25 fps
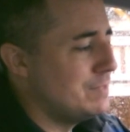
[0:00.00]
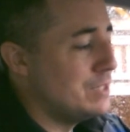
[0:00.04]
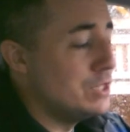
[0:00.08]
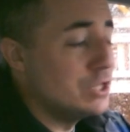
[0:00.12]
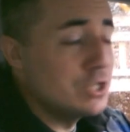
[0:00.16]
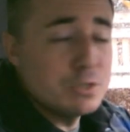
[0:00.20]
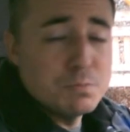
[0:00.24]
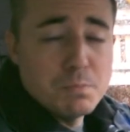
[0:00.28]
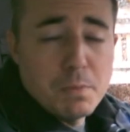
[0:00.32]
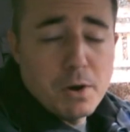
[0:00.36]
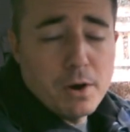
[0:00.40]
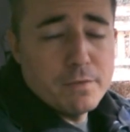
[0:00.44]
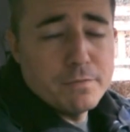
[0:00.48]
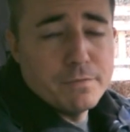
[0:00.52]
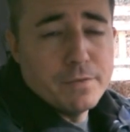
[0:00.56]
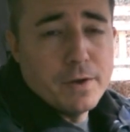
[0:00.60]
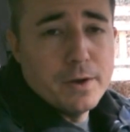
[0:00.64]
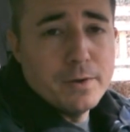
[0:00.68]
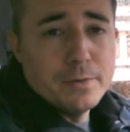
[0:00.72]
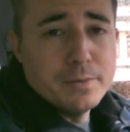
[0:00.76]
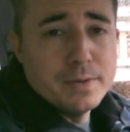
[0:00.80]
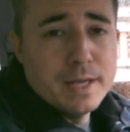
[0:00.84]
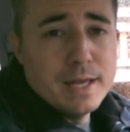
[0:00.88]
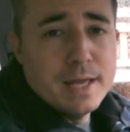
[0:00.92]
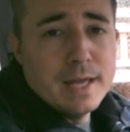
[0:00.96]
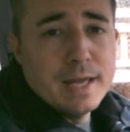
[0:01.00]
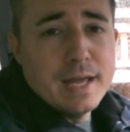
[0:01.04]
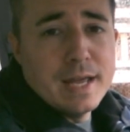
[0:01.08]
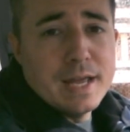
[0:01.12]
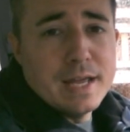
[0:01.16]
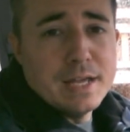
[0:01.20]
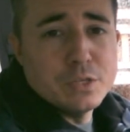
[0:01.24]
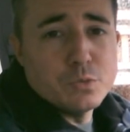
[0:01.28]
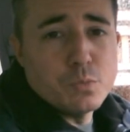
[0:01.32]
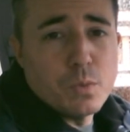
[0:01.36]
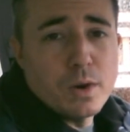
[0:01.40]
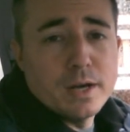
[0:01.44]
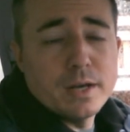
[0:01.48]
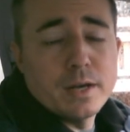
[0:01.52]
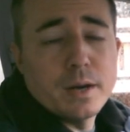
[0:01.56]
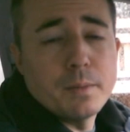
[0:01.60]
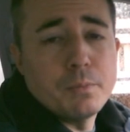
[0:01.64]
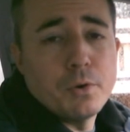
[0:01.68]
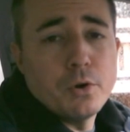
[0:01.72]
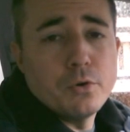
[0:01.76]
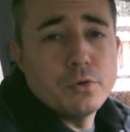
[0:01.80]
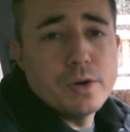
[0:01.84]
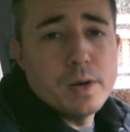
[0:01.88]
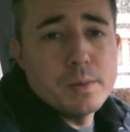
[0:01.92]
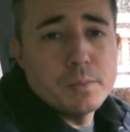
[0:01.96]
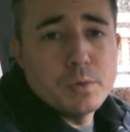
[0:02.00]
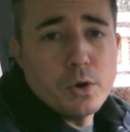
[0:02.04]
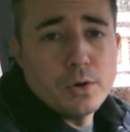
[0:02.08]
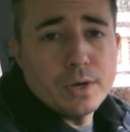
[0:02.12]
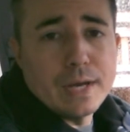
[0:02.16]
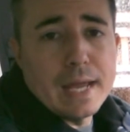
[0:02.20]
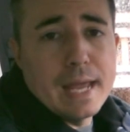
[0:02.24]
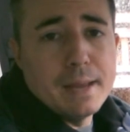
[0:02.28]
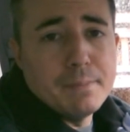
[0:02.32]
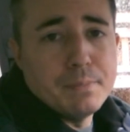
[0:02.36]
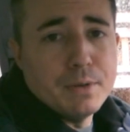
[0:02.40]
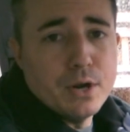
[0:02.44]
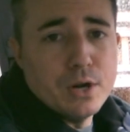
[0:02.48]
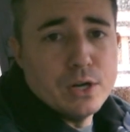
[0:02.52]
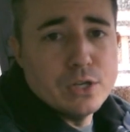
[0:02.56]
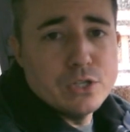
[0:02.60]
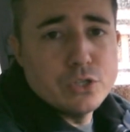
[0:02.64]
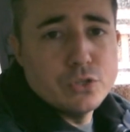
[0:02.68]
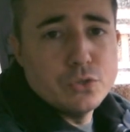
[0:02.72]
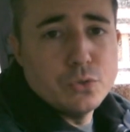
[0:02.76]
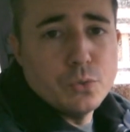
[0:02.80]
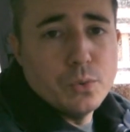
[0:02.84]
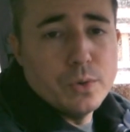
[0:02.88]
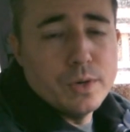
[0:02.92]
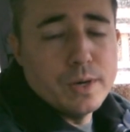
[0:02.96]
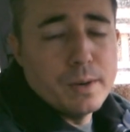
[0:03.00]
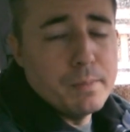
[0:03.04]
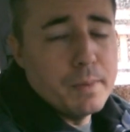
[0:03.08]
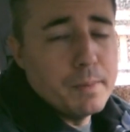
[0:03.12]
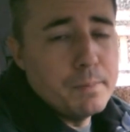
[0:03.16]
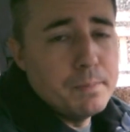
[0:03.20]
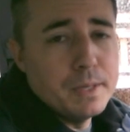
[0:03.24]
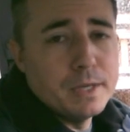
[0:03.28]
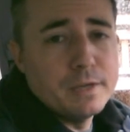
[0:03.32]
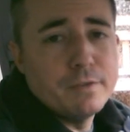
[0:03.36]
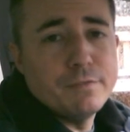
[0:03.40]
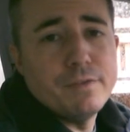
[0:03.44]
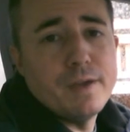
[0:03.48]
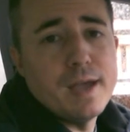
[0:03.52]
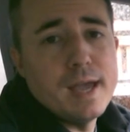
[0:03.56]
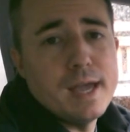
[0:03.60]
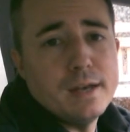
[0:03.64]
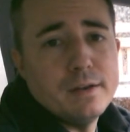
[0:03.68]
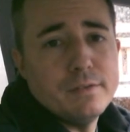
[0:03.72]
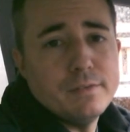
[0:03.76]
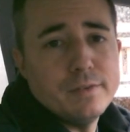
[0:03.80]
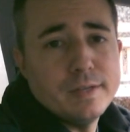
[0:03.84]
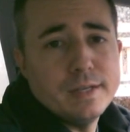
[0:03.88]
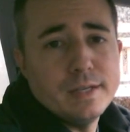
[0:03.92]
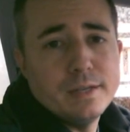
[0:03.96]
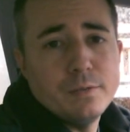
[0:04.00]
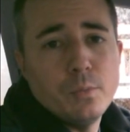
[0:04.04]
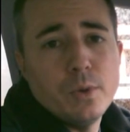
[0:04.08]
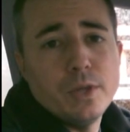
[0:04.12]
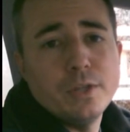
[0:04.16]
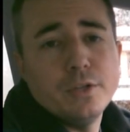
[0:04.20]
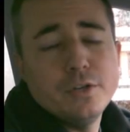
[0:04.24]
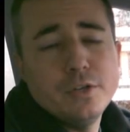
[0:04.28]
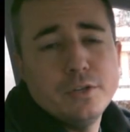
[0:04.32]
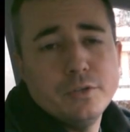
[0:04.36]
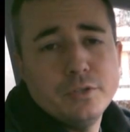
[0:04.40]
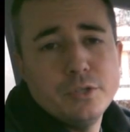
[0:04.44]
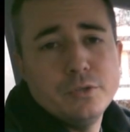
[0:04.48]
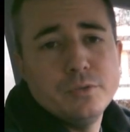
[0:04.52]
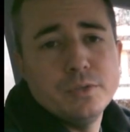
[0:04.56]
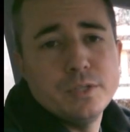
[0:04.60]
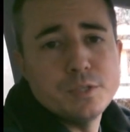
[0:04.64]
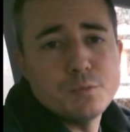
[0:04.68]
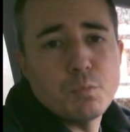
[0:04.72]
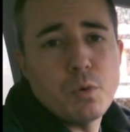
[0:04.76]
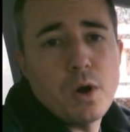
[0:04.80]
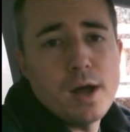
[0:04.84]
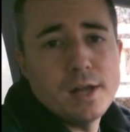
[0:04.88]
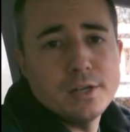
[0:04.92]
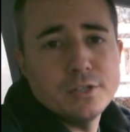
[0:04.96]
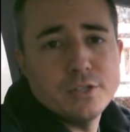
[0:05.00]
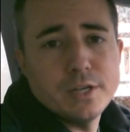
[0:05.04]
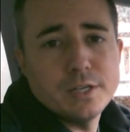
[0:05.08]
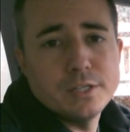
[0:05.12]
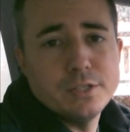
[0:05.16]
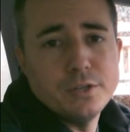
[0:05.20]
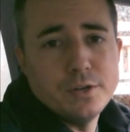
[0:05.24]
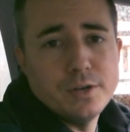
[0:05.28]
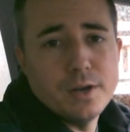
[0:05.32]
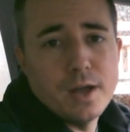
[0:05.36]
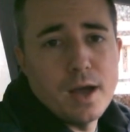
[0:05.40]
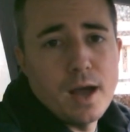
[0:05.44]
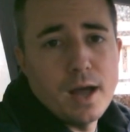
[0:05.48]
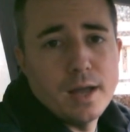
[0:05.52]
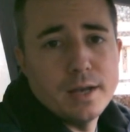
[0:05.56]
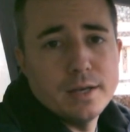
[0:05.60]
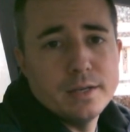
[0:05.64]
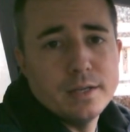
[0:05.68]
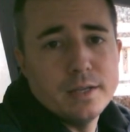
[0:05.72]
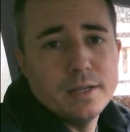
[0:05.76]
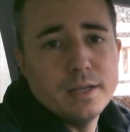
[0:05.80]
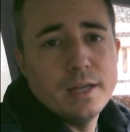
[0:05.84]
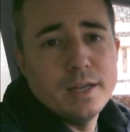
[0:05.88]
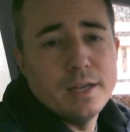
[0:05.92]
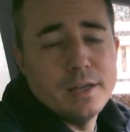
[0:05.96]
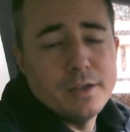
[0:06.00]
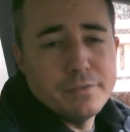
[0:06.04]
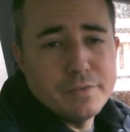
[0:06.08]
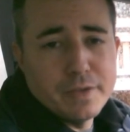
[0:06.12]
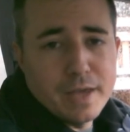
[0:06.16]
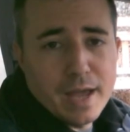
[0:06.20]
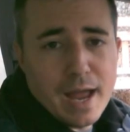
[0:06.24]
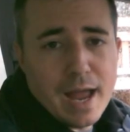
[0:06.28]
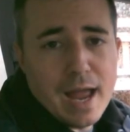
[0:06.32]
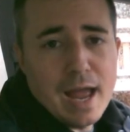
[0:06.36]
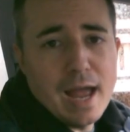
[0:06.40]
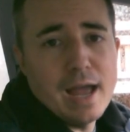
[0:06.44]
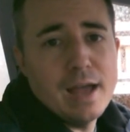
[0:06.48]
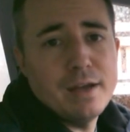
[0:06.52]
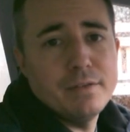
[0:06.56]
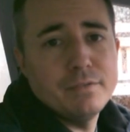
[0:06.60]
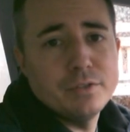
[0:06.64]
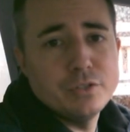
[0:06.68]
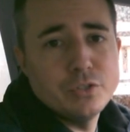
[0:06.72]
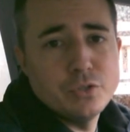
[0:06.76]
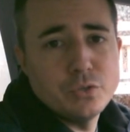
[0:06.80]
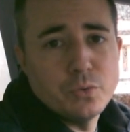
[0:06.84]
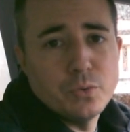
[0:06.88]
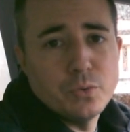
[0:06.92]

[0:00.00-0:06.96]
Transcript: this smartphone is running a program called A P R S Droid. I'm a big fan of it. Whether you do this project or not, if you have a